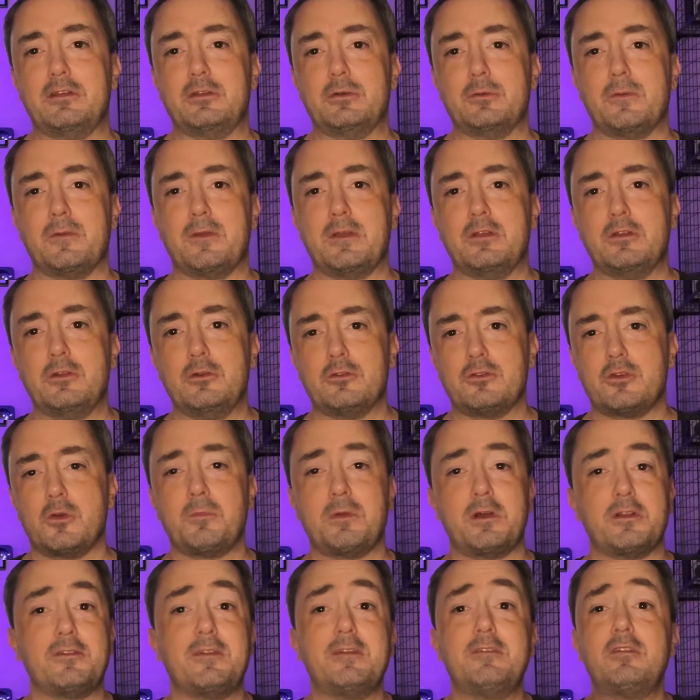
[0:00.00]
do, and they do so
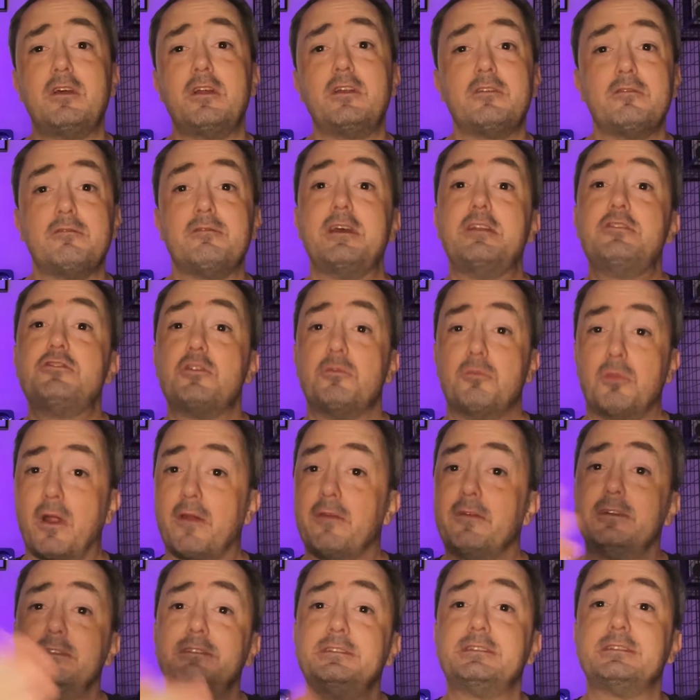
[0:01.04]
much. They've done Venture
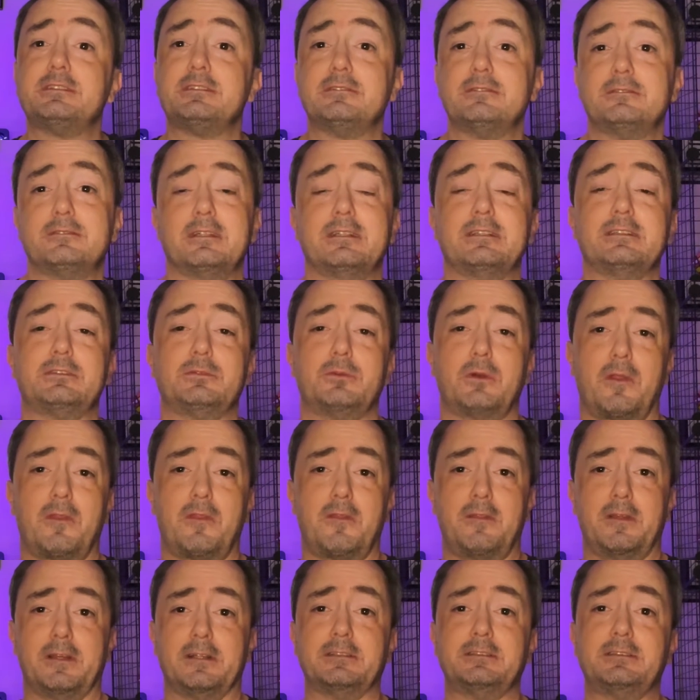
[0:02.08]
Brothers. That's one of the
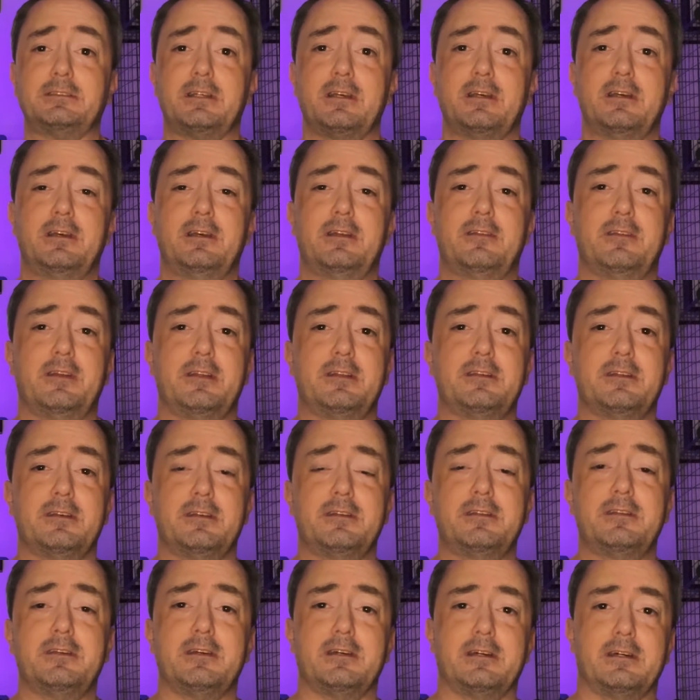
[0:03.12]
things they
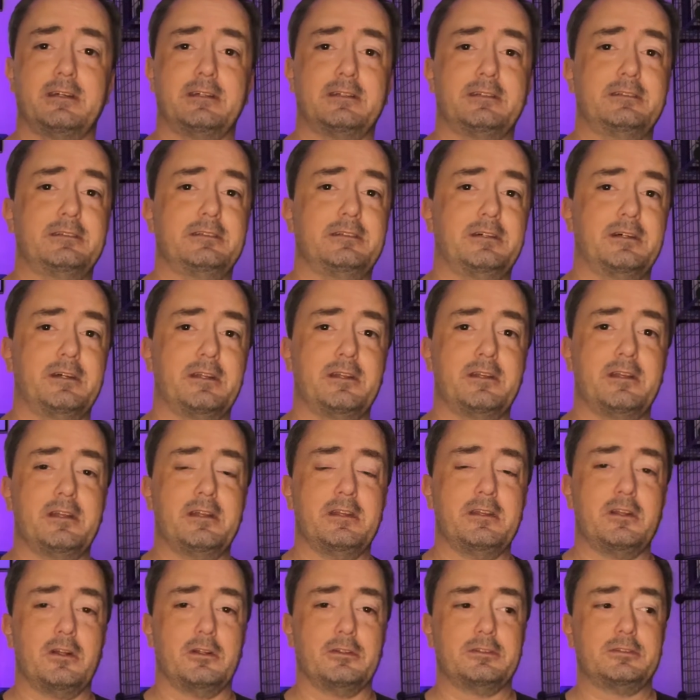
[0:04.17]
did on
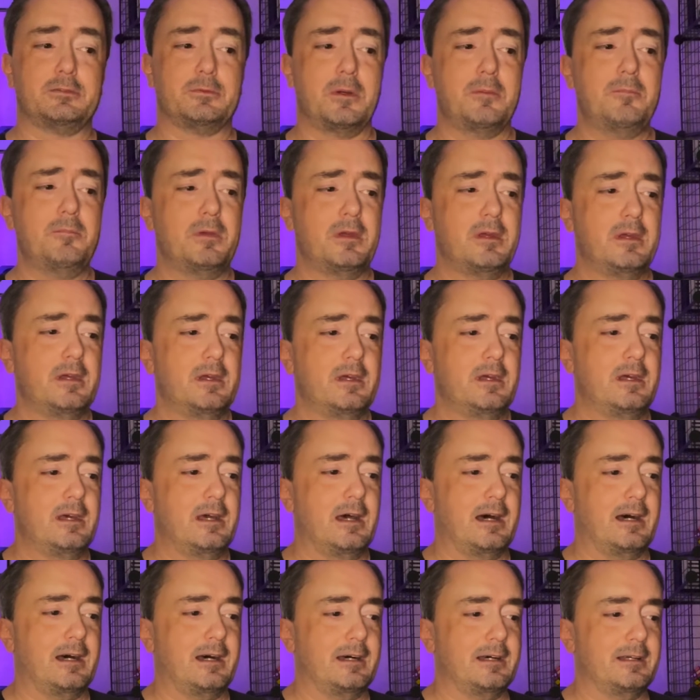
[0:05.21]
Adult Swim.
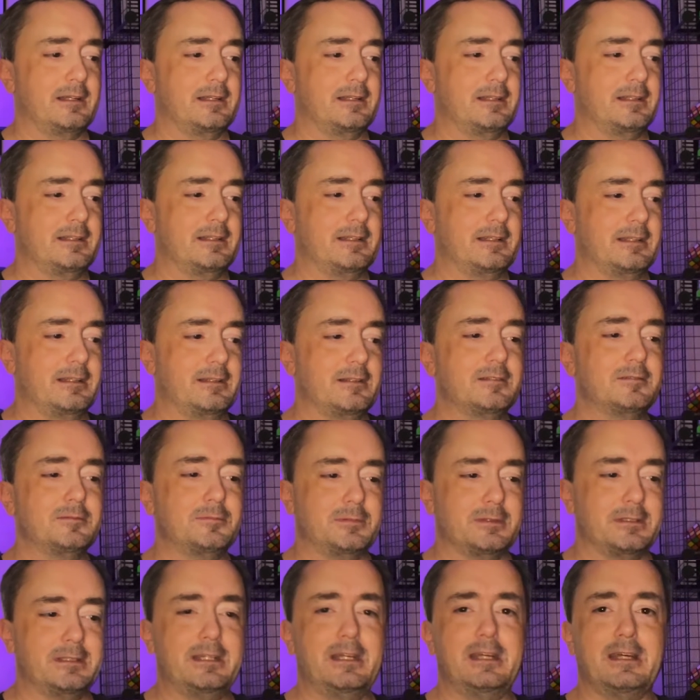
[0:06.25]

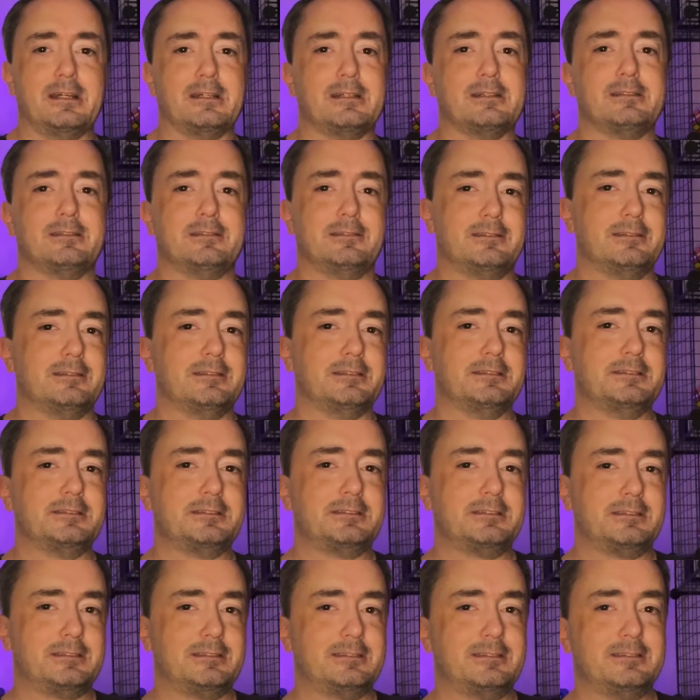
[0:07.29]
But yeah,
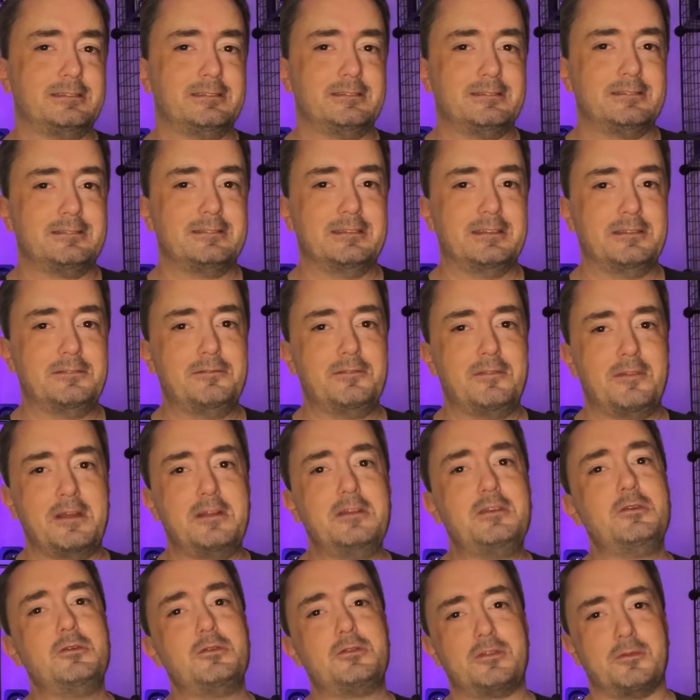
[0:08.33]
they
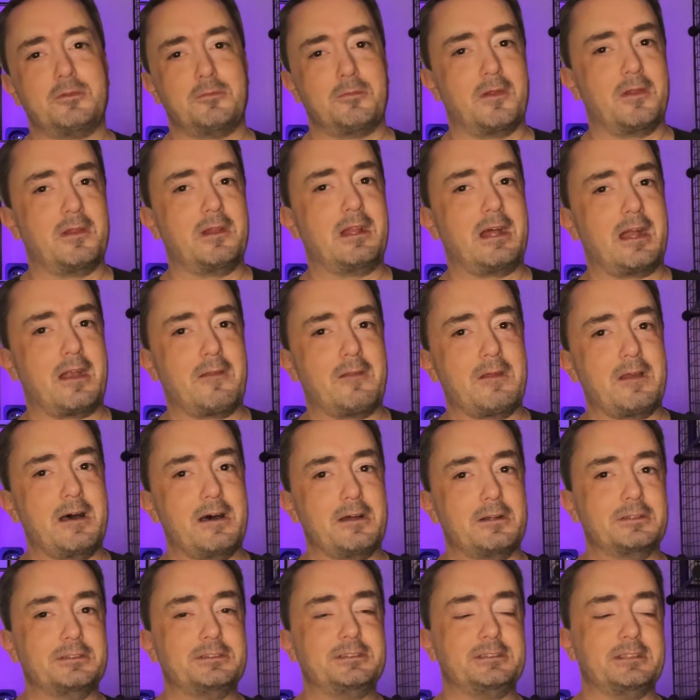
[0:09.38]
do a lot of the
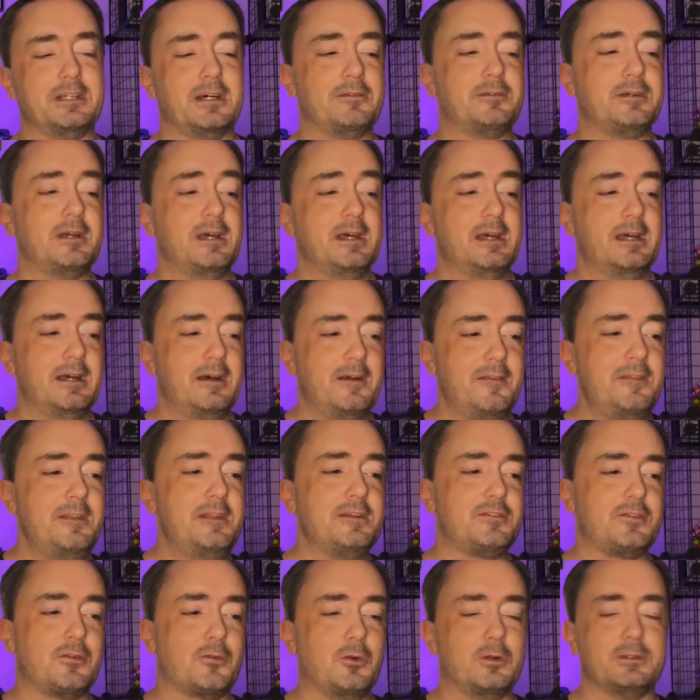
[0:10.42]
otter stuff. And
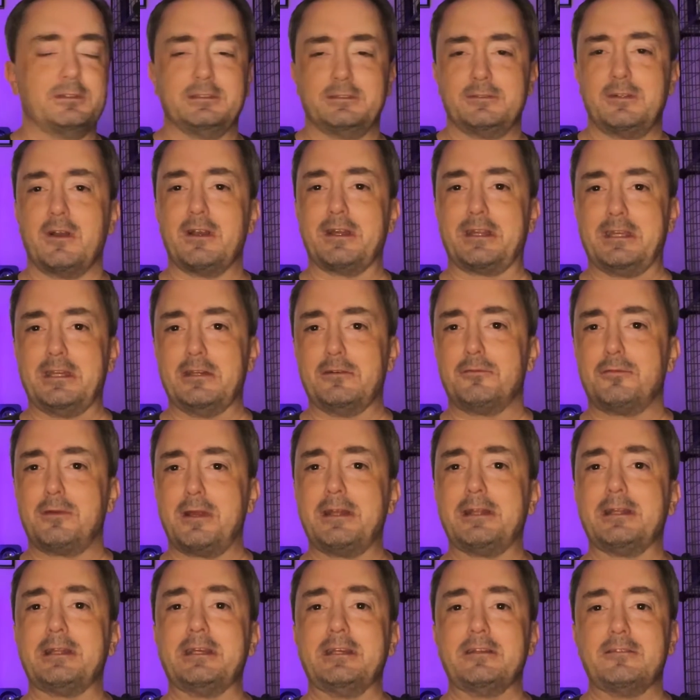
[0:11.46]
this, of course, is very
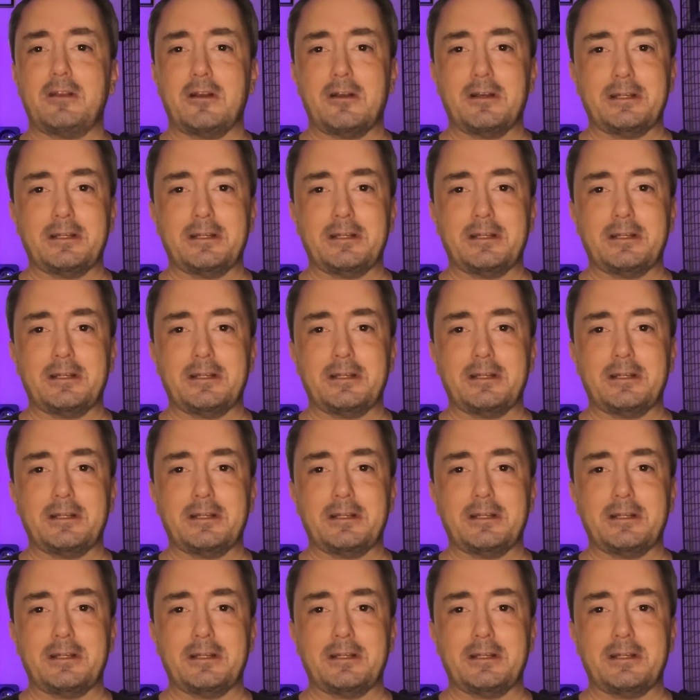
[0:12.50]
kid-friendly,